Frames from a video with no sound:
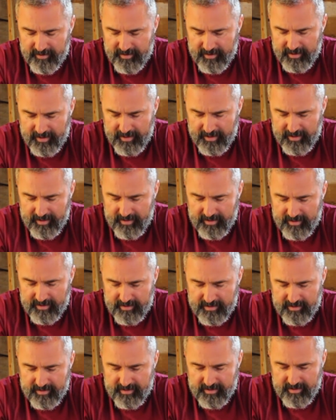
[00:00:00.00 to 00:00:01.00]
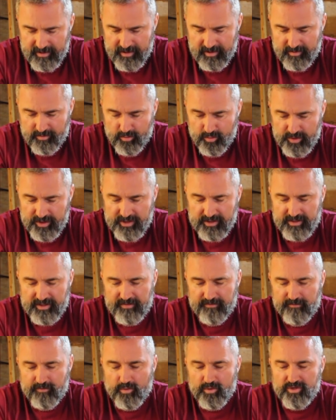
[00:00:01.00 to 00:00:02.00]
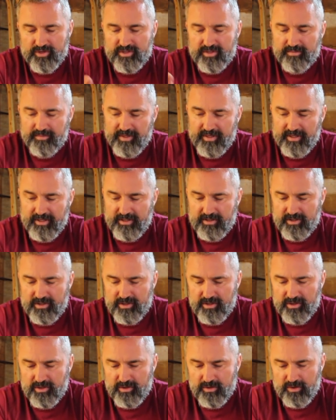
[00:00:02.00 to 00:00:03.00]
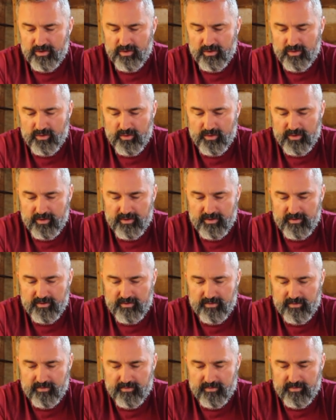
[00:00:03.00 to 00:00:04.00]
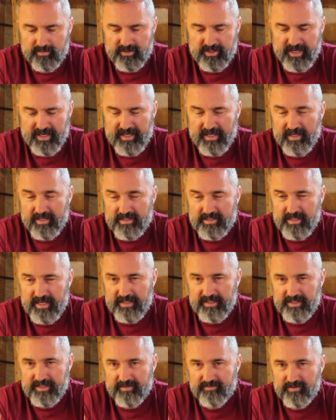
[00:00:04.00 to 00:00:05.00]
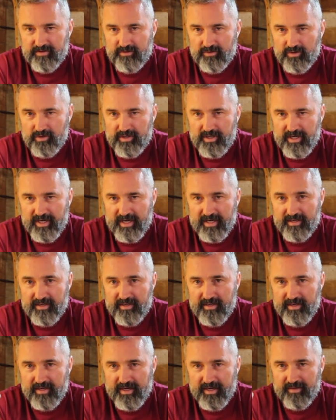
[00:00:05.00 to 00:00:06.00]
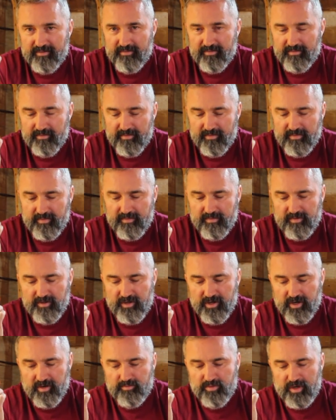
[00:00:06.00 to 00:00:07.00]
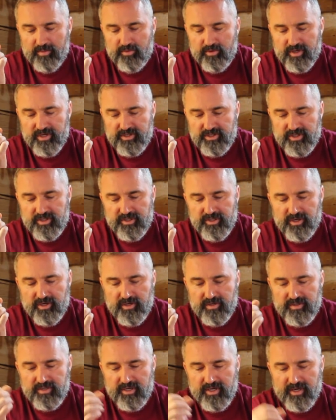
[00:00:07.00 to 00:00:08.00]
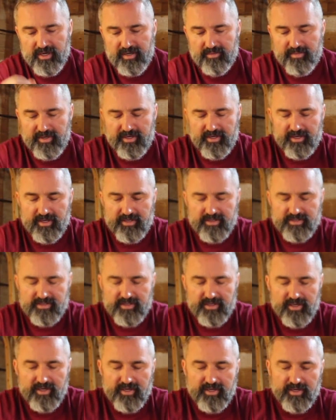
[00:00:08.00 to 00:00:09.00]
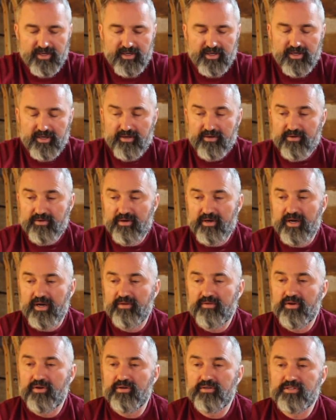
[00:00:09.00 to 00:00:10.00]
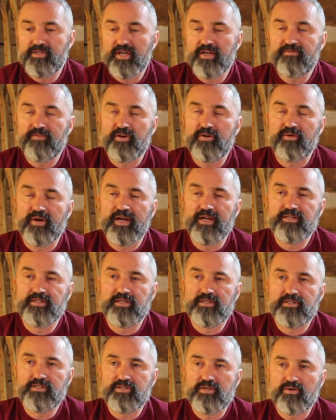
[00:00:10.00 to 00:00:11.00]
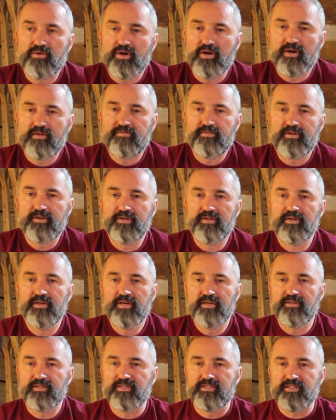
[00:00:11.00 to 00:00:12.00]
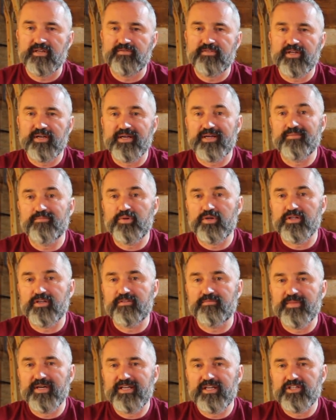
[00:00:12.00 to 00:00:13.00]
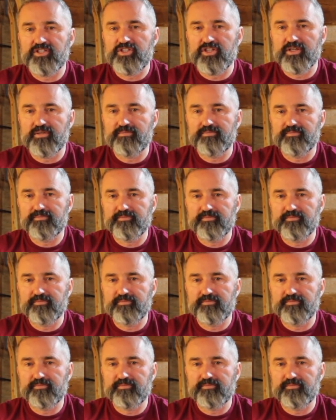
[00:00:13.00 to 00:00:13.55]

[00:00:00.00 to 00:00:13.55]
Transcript: And it really forced me to take a slightly different look at yarn preparation and yarn dyeing, because, you know, I take for granted so often the stuff that I can pull out of my kitchen